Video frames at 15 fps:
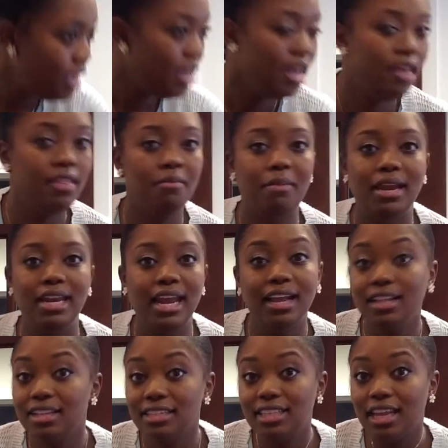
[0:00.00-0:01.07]
And then my
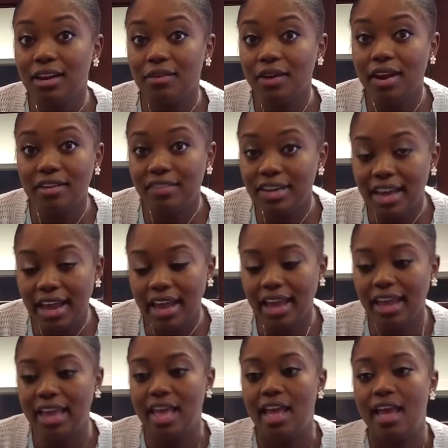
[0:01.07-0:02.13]
necklace that I wear every day.
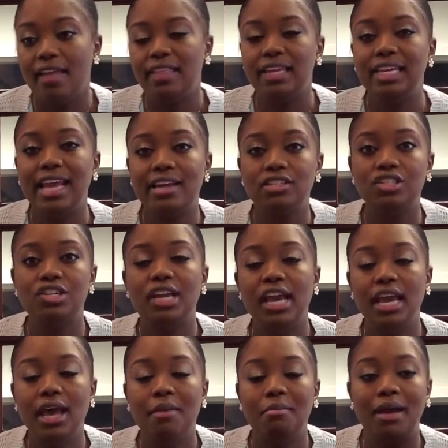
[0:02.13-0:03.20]
And then yesterday
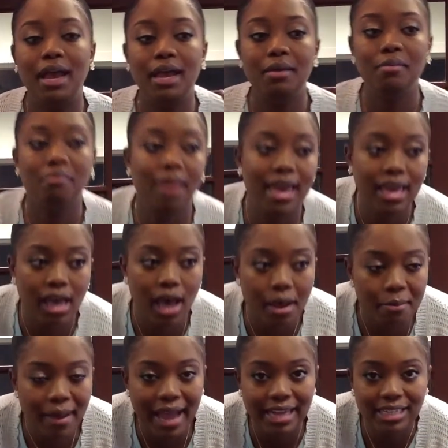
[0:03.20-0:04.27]
on my makeup,
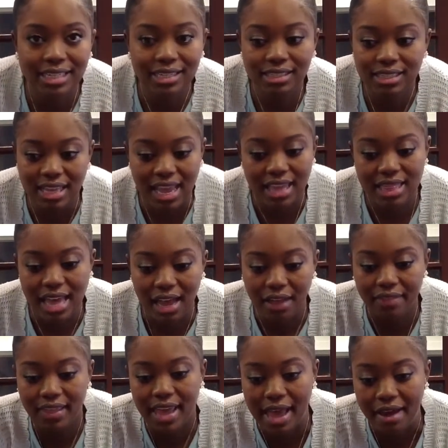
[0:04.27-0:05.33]
I did say that on
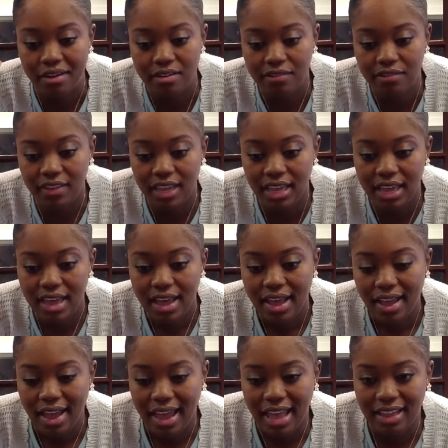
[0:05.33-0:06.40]
the outer V, I
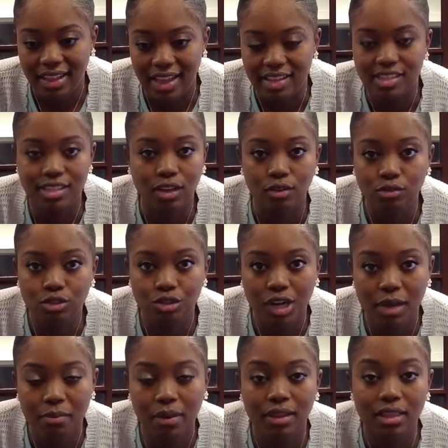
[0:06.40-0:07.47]
had like sultry,
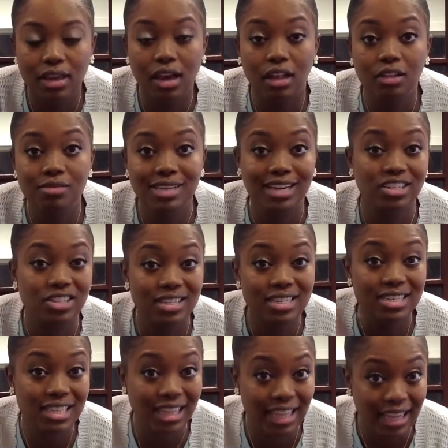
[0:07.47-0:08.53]
but the color was actually
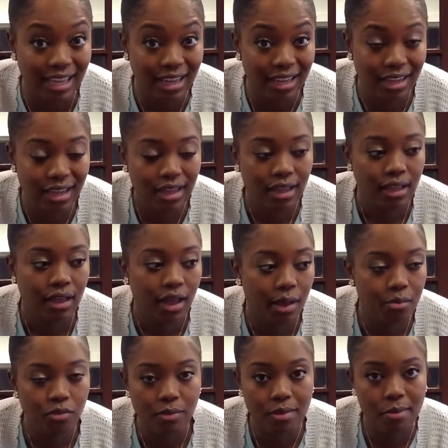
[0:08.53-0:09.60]
sleek um,
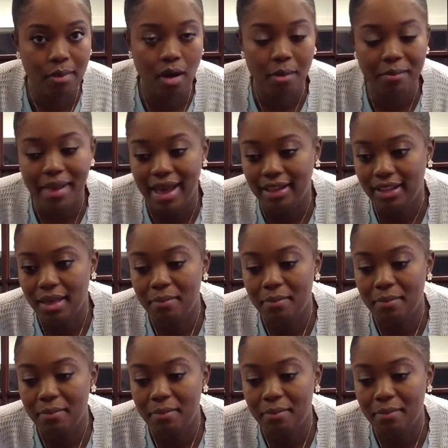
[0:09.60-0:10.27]
from the Balm palette.